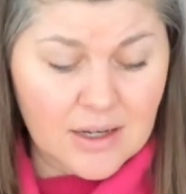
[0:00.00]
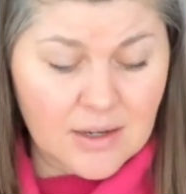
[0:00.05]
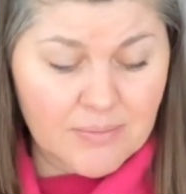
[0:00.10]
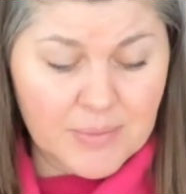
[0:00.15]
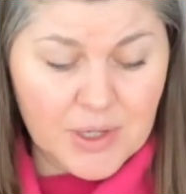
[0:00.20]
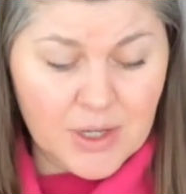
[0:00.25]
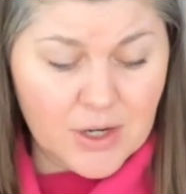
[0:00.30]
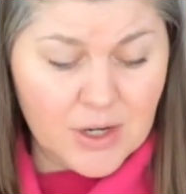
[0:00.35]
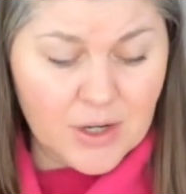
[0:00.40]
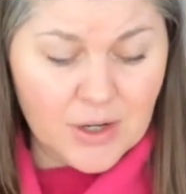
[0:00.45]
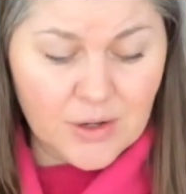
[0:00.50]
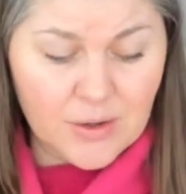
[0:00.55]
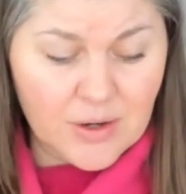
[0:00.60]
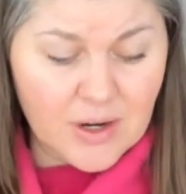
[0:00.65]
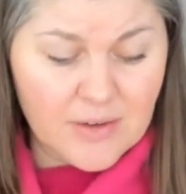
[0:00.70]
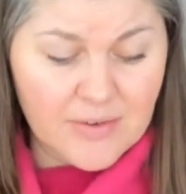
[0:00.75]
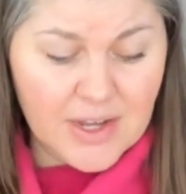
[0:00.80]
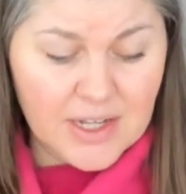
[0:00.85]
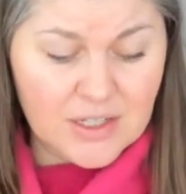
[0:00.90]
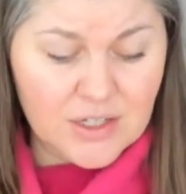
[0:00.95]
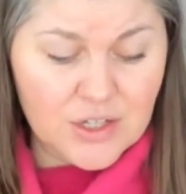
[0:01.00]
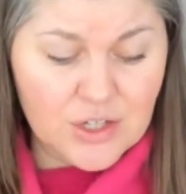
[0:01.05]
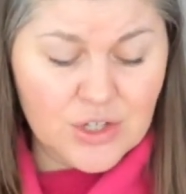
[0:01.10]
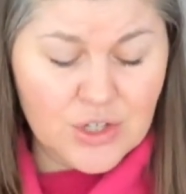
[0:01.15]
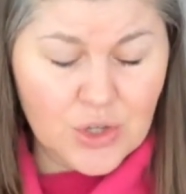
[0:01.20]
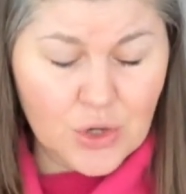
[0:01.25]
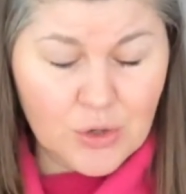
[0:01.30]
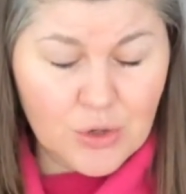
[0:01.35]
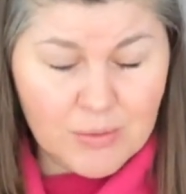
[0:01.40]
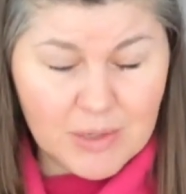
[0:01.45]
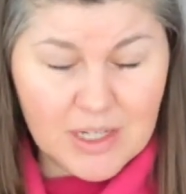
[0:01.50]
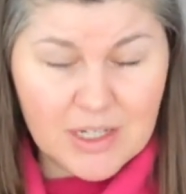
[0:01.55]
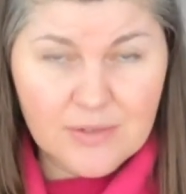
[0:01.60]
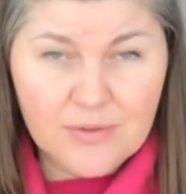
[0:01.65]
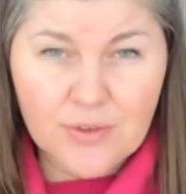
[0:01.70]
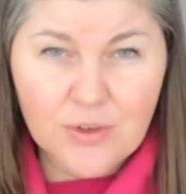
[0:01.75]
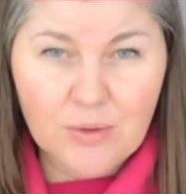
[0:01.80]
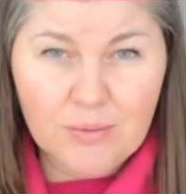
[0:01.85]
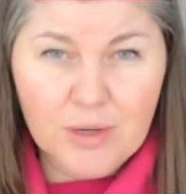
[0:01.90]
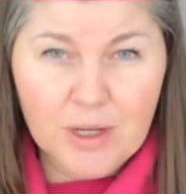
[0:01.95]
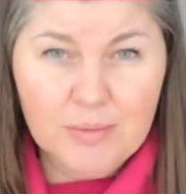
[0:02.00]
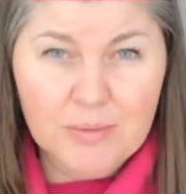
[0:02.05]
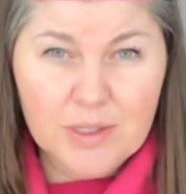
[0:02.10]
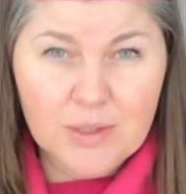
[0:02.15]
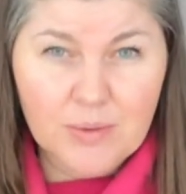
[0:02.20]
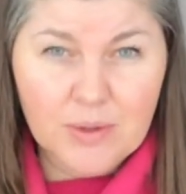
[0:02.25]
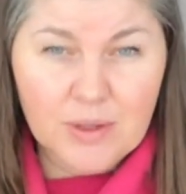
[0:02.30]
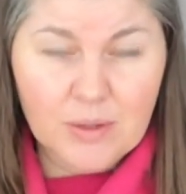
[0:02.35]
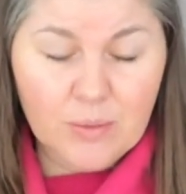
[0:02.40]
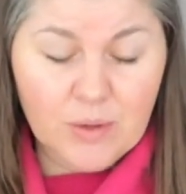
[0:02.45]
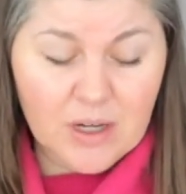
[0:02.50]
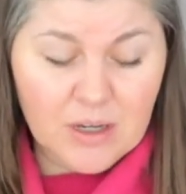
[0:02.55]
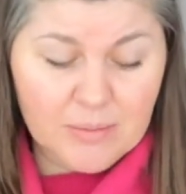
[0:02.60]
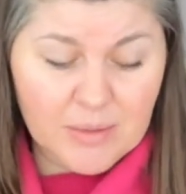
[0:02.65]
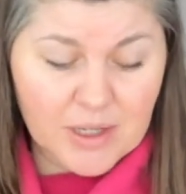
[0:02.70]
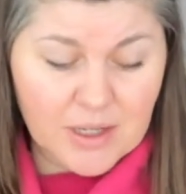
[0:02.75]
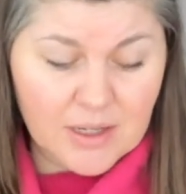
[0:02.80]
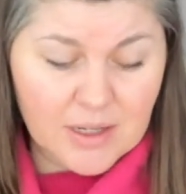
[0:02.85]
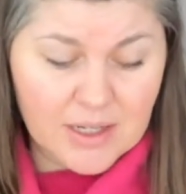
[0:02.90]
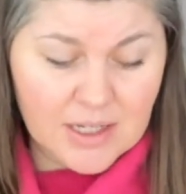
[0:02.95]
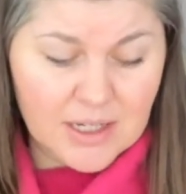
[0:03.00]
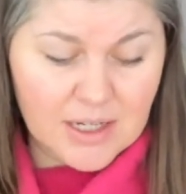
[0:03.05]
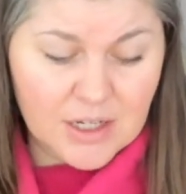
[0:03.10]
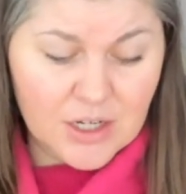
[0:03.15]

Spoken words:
I've had so many difficult moments with the workbook, and,